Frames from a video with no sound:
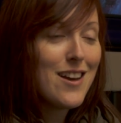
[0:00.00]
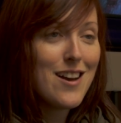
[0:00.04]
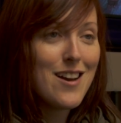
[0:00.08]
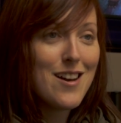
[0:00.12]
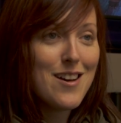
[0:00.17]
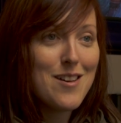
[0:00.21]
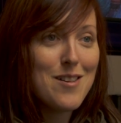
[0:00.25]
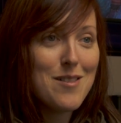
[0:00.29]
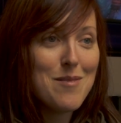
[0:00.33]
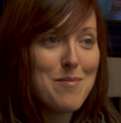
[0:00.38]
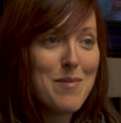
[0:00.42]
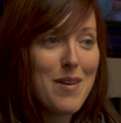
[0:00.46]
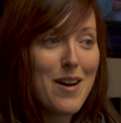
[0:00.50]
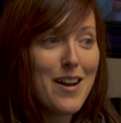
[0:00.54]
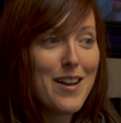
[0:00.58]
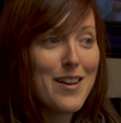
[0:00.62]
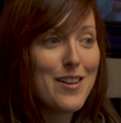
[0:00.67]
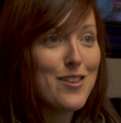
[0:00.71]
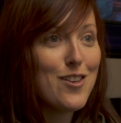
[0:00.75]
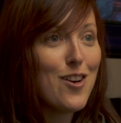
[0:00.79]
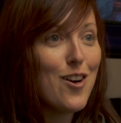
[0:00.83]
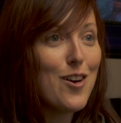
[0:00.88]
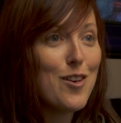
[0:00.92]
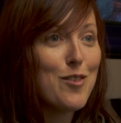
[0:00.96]
I
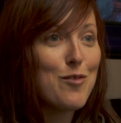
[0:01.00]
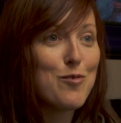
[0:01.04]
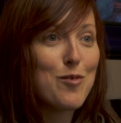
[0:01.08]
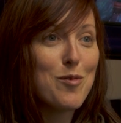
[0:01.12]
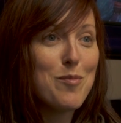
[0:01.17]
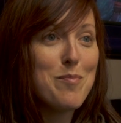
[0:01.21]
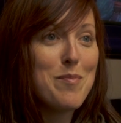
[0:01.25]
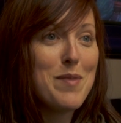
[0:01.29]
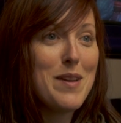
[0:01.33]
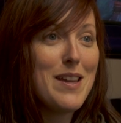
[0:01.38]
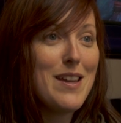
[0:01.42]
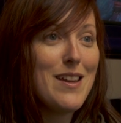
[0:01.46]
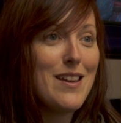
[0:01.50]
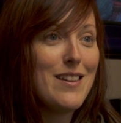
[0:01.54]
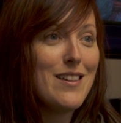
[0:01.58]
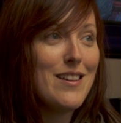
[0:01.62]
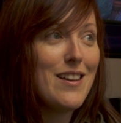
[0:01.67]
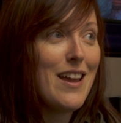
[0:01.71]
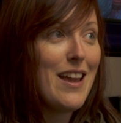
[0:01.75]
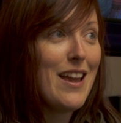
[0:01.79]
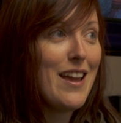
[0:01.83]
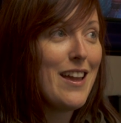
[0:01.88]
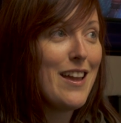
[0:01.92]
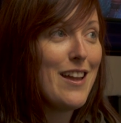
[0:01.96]
had gone from
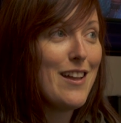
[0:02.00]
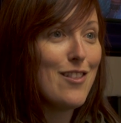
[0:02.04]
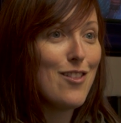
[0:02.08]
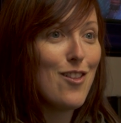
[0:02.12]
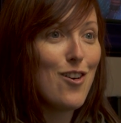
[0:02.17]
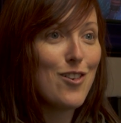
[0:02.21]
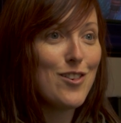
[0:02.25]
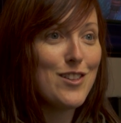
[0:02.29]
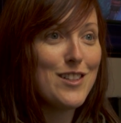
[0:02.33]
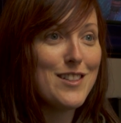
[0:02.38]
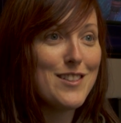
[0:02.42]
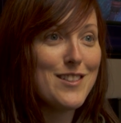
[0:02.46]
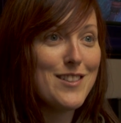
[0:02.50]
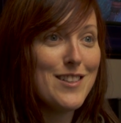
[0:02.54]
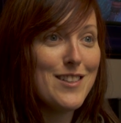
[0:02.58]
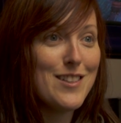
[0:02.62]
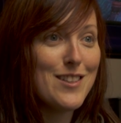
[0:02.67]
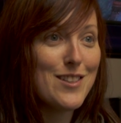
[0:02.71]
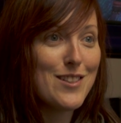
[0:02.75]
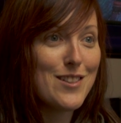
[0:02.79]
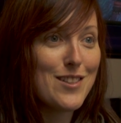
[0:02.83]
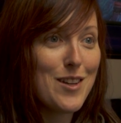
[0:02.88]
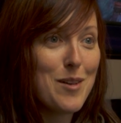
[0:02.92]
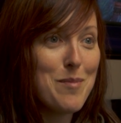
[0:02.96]
being a
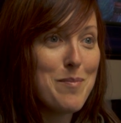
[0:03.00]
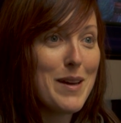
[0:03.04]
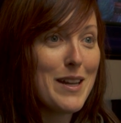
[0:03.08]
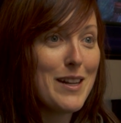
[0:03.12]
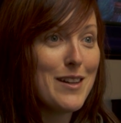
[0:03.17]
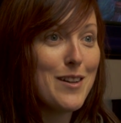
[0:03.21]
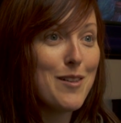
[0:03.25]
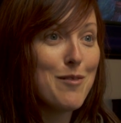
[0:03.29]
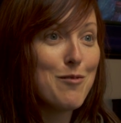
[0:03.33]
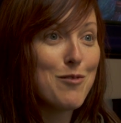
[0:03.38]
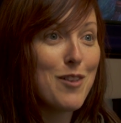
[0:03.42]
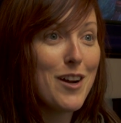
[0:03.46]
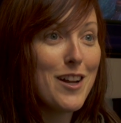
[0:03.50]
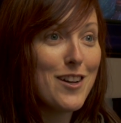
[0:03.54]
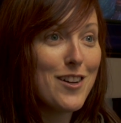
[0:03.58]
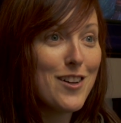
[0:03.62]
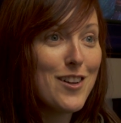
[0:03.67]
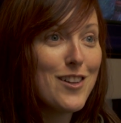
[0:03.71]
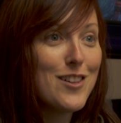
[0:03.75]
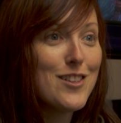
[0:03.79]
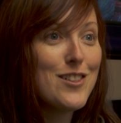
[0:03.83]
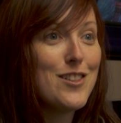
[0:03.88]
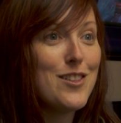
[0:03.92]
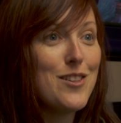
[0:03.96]
long-distance competitive
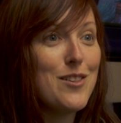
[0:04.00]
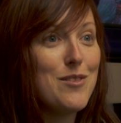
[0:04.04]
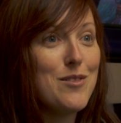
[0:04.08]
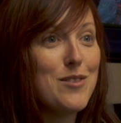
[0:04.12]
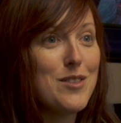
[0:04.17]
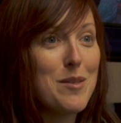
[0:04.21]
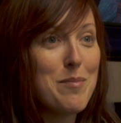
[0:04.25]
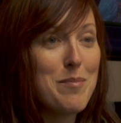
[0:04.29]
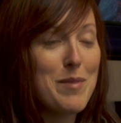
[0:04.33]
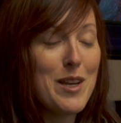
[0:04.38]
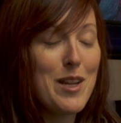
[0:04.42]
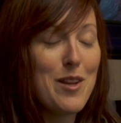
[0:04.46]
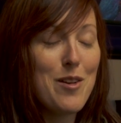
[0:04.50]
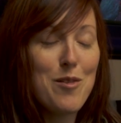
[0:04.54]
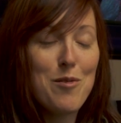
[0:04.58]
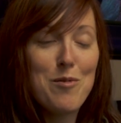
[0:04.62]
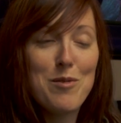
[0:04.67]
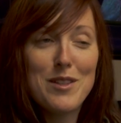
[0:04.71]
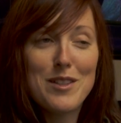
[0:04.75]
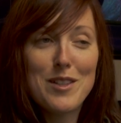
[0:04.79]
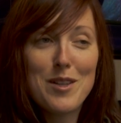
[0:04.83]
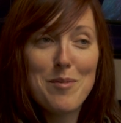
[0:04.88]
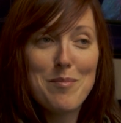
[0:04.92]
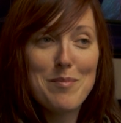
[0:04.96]
runner to somebody who
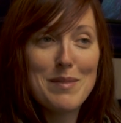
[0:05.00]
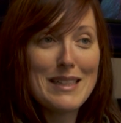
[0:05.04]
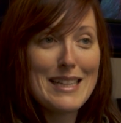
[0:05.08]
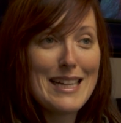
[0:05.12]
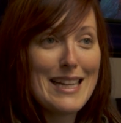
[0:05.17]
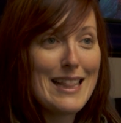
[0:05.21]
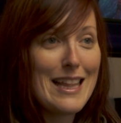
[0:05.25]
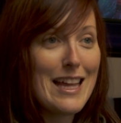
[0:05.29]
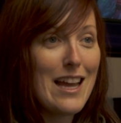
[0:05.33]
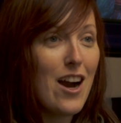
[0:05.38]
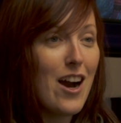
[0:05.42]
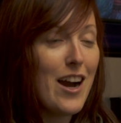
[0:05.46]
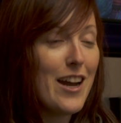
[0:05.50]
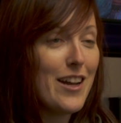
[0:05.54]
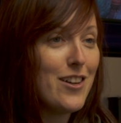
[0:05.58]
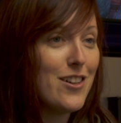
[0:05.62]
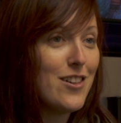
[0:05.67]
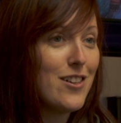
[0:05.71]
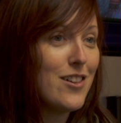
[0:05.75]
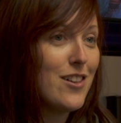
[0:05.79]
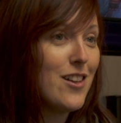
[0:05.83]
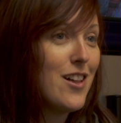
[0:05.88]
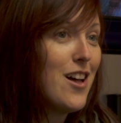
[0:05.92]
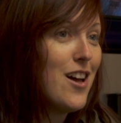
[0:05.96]
was completely
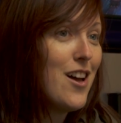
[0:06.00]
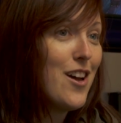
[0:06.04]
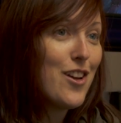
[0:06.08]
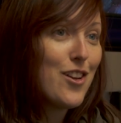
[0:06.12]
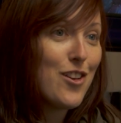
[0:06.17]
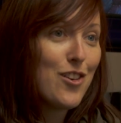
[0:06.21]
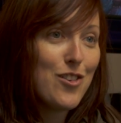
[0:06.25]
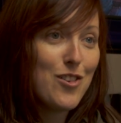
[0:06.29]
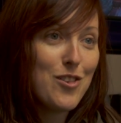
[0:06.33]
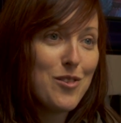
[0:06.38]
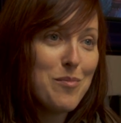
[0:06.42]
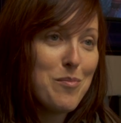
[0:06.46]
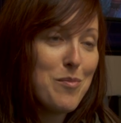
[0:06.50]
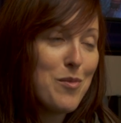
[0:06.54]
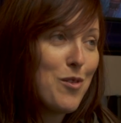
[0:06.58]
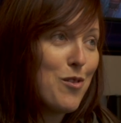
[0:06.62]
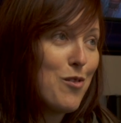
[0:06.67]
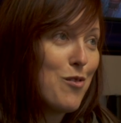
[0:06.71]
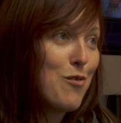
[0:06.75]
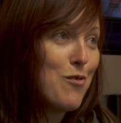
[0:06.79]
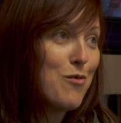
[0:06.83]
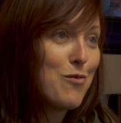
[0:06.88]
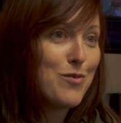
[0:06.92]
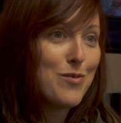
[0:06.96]
idle, couldn't
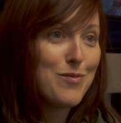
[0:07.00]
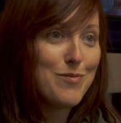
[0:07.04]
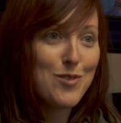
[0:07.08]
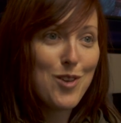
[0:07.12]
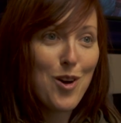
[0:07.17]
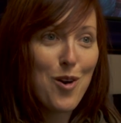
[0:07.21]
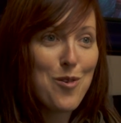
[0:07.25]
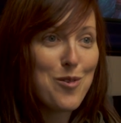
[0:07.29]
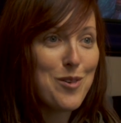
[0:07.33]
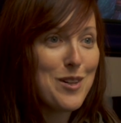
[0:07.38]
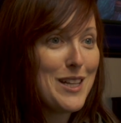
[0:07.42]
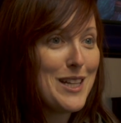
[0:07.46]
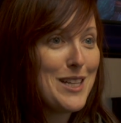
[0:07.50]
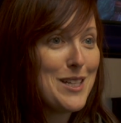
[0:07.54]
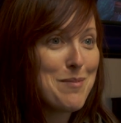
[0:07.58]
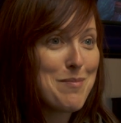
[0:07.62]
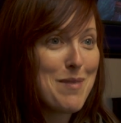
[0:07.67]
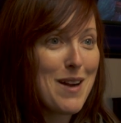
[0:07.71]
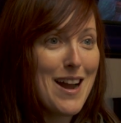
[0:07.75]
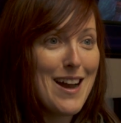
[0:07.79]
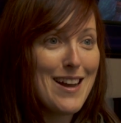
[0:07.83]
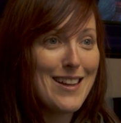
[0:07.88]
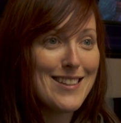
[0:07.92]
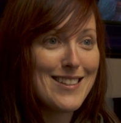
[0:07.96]
move, totally
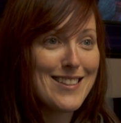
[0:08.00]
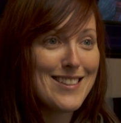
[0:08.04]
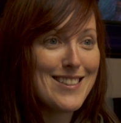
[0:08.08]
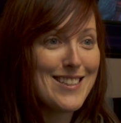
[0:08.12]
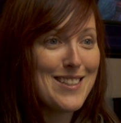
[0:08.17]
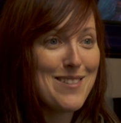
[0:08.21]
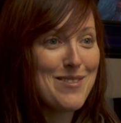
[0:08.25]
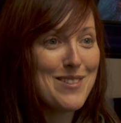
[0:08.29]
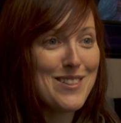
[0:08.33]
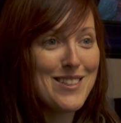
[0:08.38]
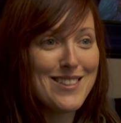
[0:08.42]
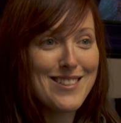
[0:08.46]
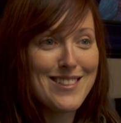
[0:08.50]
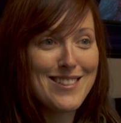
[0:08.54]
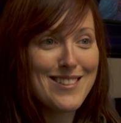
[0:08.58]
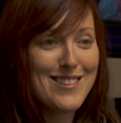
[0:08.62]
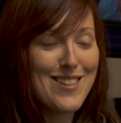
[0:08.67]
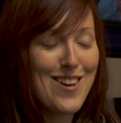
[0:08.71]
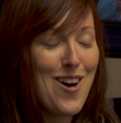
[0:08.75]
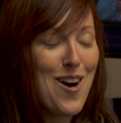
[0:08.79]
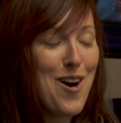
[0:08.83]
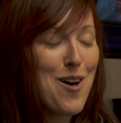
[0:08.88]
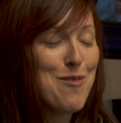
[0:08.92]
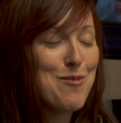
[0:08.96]
depressed. It was
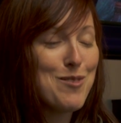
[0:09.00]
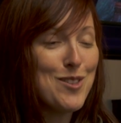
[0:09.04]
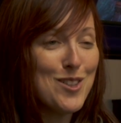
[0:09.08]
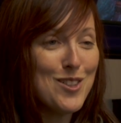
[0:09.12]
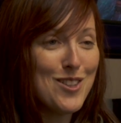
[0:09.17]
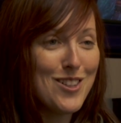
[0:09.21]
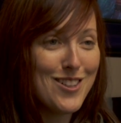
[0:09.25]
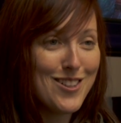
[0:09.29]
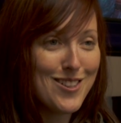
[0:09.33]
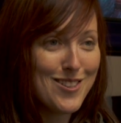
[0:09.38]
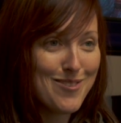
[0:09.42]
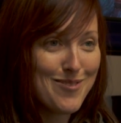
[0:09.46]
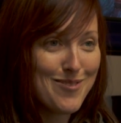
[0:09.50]
awful.